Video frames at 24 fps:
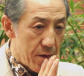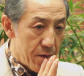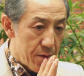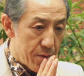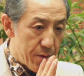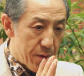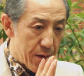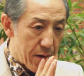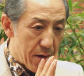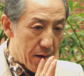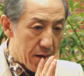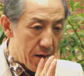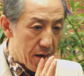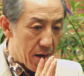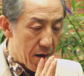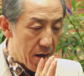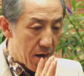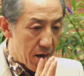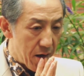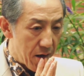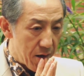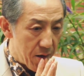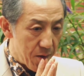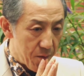There
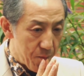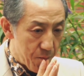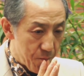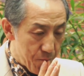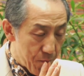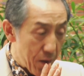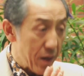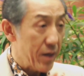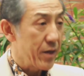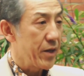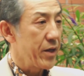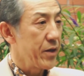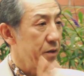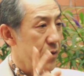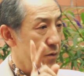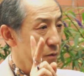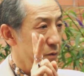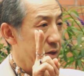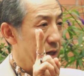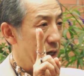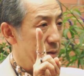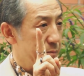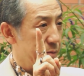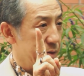are mainly
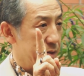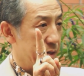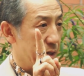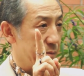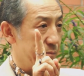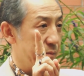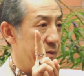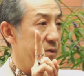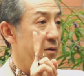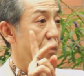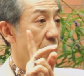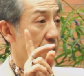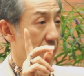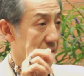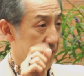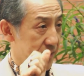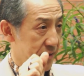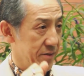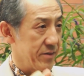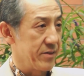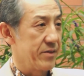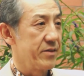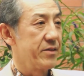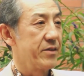two types of
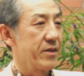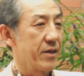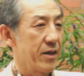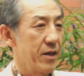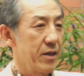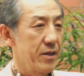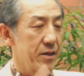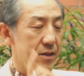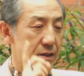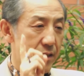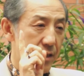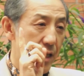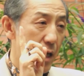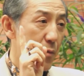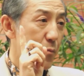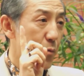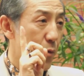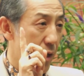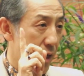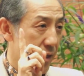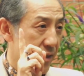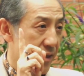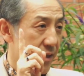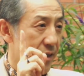reactions. Okay? Type
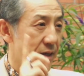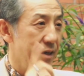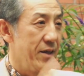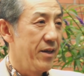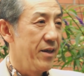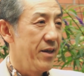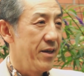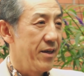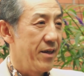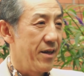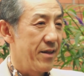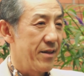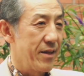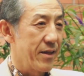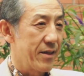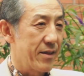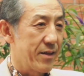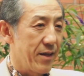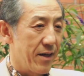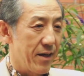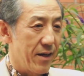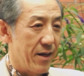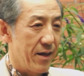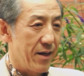1 is
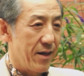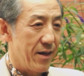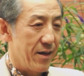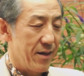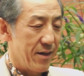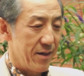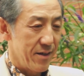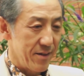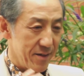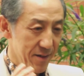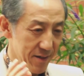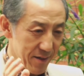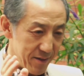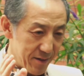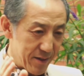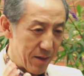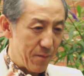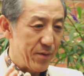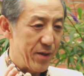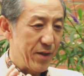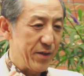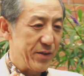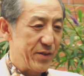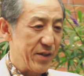that
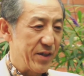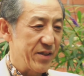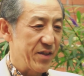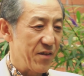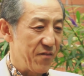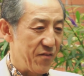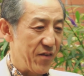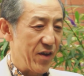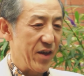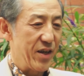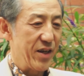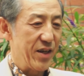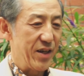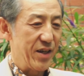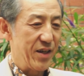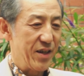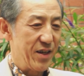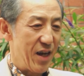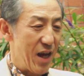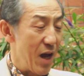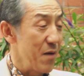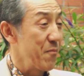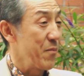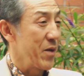some teachers are very
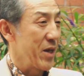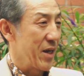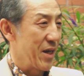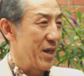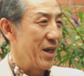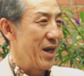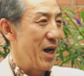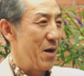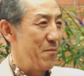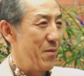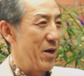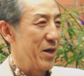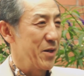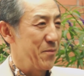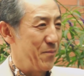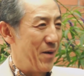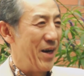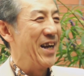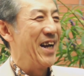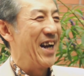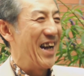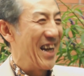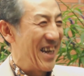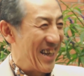happy about
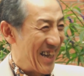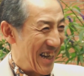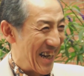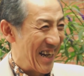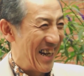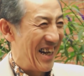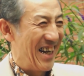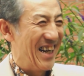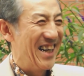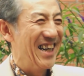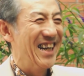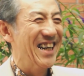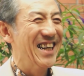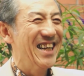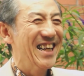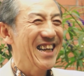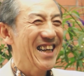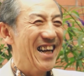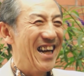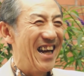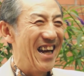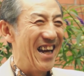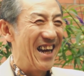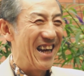my idea,
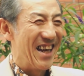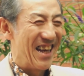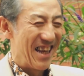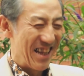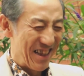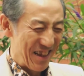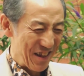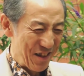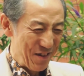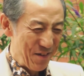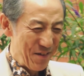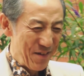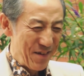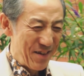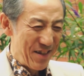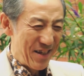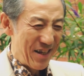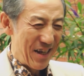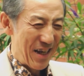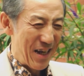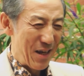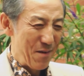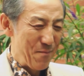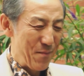
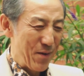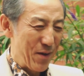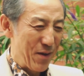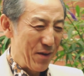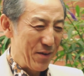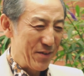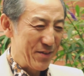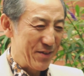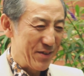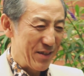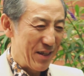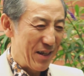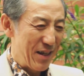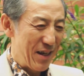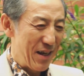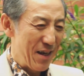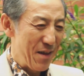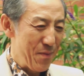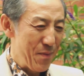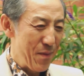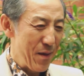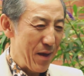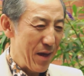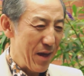and because
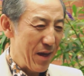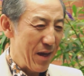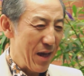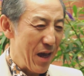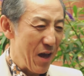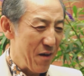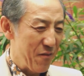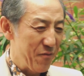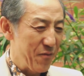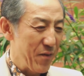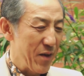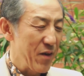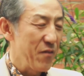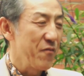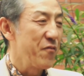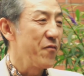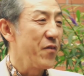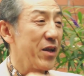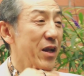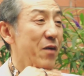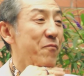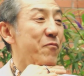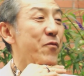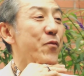they have been
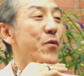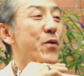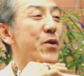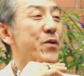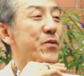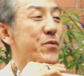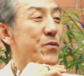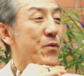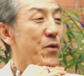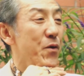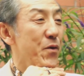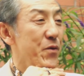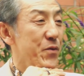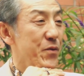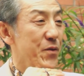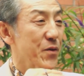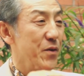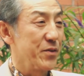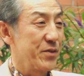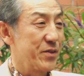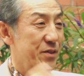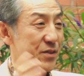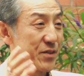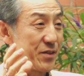fed up with all
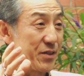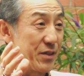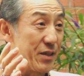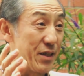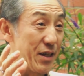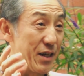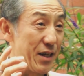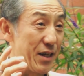those